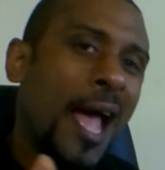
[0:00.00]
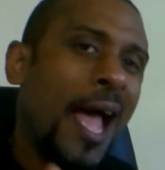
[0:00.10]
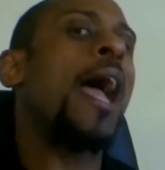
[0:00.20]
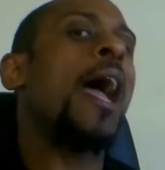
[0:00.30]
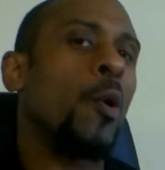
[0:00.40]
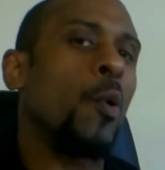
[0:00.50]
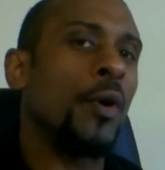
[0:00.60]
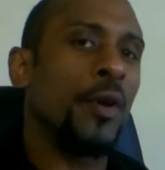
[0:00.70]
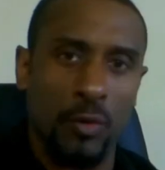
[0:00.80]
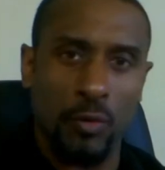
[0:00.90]

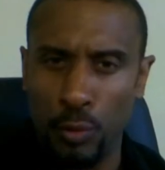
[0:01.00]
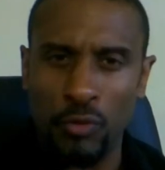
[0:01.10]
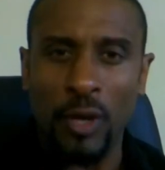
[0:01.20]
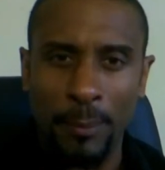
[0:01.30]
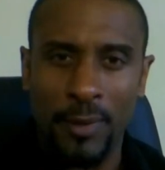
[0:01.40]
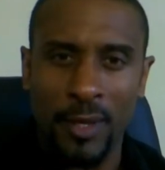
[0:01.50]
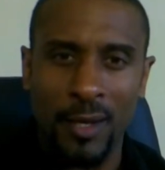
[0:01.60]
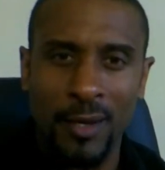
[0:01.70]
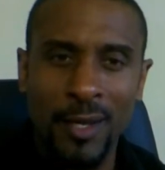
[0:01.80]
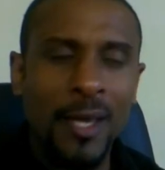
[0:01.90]
how you do
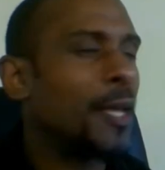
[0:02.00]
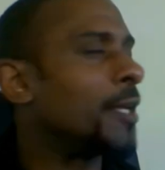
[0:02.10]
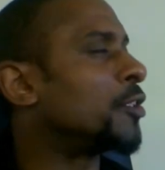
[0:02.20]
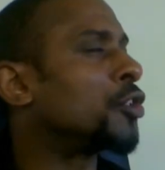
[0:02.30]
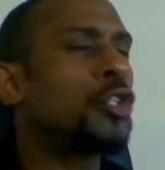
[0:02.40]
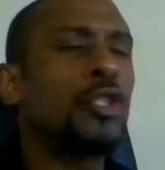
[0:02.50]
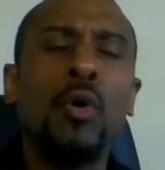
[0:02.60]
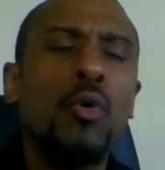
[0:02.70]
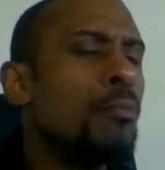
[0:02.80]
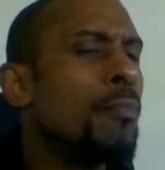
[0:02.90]
something is
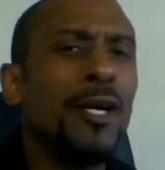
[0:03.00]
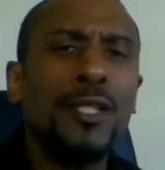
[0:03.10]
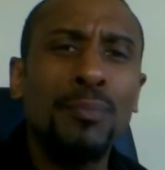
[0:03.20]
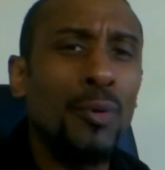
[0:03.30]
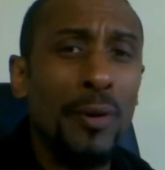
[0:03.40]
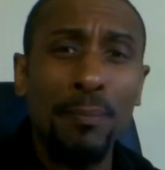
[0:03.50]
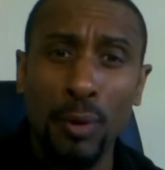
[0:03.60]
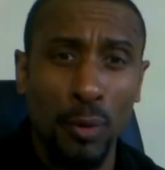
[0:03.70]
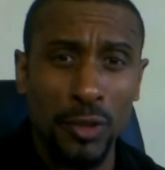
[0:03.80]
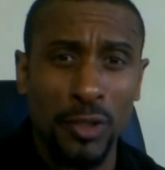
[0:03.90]
so much more
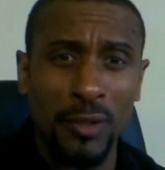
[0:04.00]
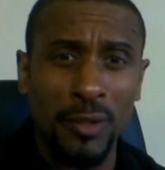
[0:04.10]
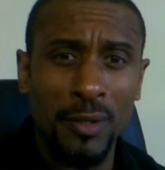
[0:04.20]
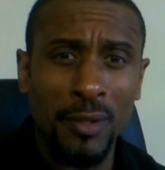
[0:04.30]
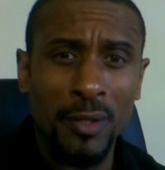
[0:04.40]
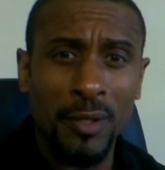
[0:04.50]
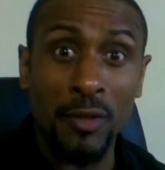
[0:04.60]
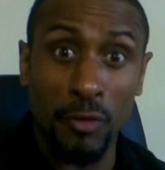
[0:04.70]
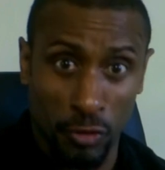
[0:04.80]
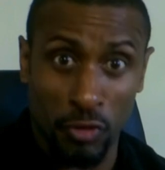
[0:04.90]
important
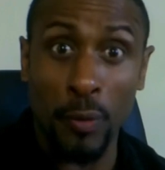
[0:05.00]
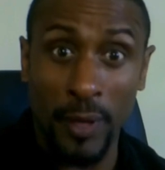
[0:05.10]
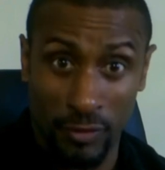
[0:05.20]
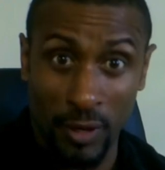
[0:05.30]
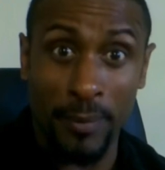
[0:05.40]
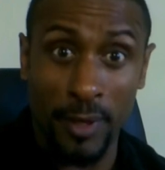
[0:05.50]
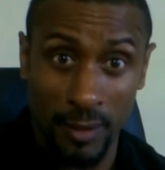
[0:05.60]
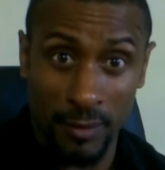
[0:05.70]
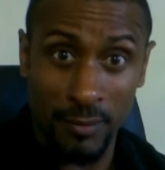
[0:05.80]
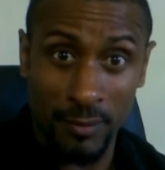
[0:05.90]
than just doing
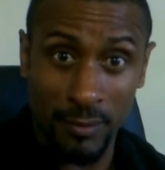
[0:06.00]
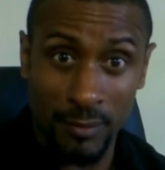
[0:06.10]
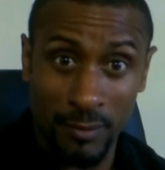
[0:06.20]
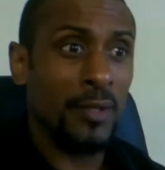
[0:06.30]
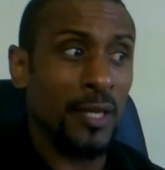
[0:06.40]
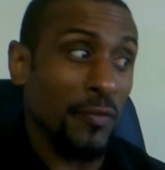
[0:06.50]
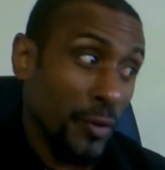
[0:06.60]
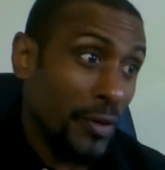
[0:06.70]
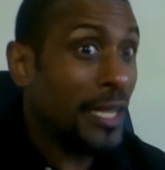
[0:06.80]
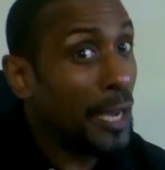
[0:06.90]
something. If
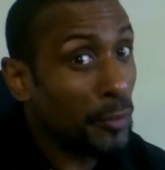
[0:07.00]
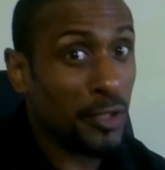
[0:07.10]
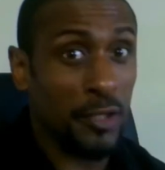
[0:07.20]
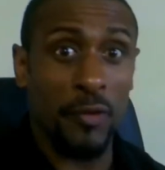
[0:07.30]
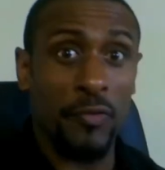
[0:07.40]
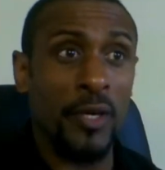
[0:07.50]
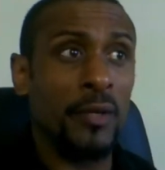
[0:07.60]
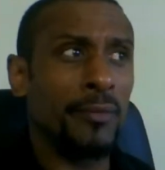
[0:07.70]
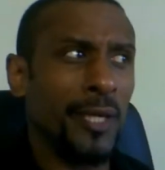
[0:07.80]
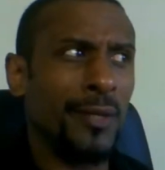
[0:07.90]
you're a couch
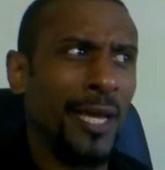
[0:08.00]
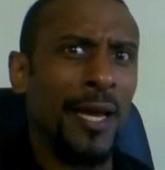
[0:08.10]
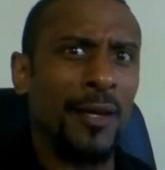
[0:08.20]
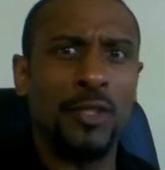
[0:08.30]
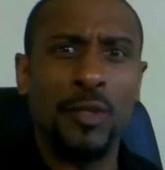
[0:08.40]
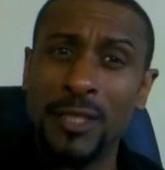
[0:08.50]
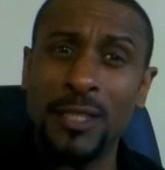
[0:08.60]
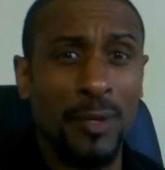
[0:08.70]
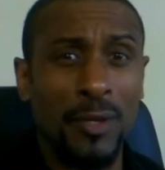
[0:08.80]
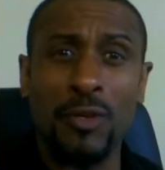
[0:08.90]
surfer, then yeah, doing
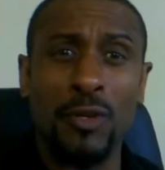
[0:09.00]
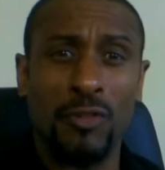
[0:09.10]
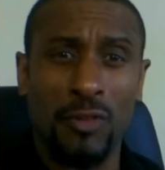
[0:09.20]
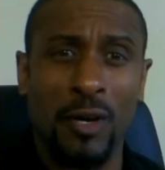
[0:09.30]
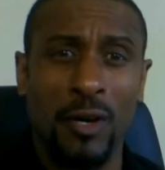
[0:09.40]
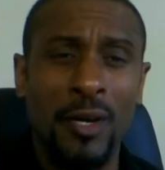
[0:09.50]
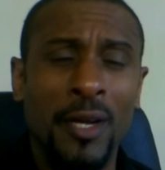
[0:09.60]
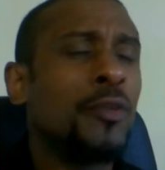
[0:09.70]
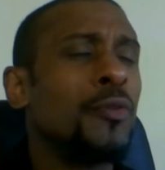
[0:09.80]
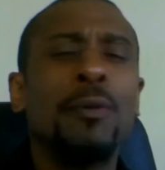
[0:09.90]
something's a good start.
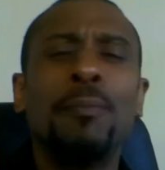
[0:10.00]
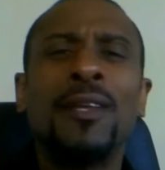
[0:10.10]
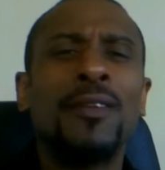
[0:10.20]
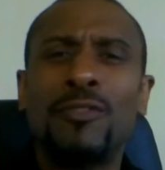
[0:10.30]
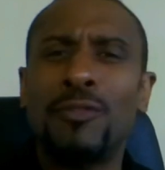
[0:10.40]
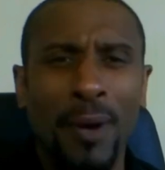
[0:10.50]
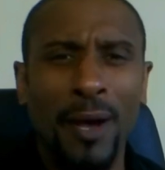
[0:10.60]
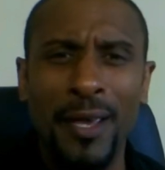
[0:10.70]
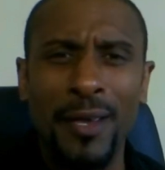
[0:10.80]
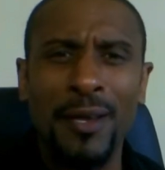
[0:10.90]
You can be
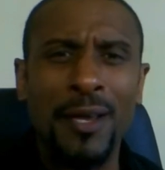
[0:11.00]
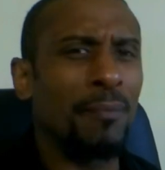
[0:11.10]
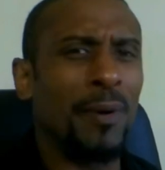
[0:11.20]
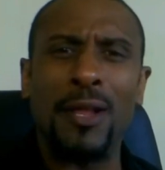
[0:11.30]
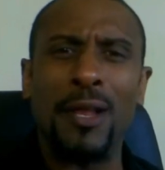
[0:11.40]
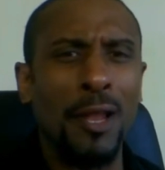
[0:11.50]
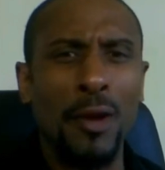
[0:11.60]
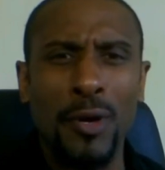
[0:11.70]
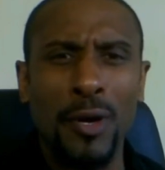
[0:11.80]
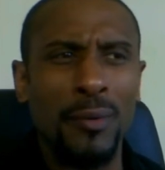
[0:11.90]
inspired by the
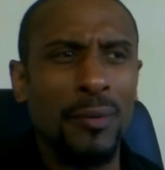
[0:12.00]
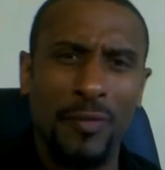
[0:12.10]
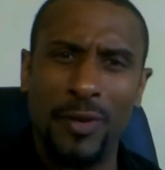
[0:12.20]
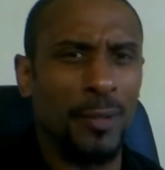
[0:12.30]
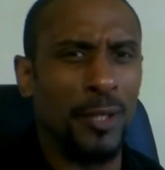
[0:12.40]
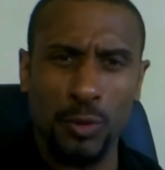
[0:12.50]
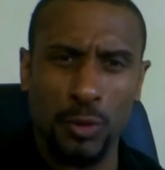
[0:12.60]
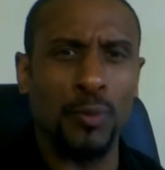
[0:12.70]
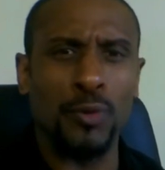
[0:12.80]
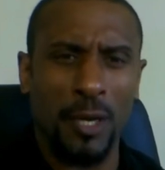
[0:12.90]
logo of a commercial
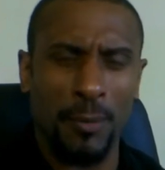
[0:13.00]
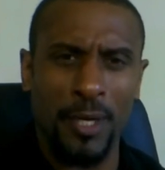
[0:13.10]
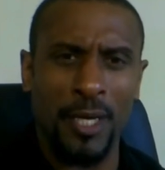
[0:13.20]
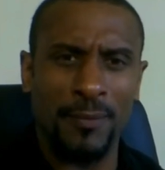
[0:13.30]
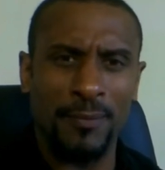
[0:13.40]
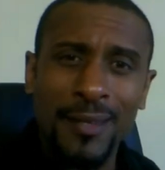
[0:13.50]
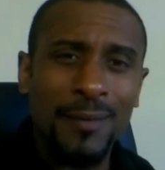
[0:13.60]
sports company.